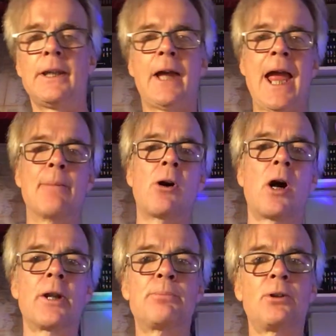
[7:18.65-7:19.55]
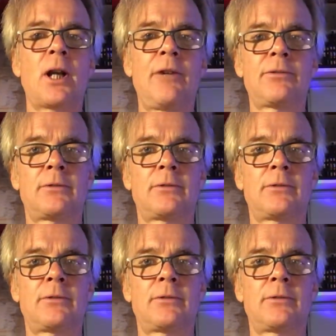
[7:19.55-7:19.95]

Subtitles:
the hammer on and pull off.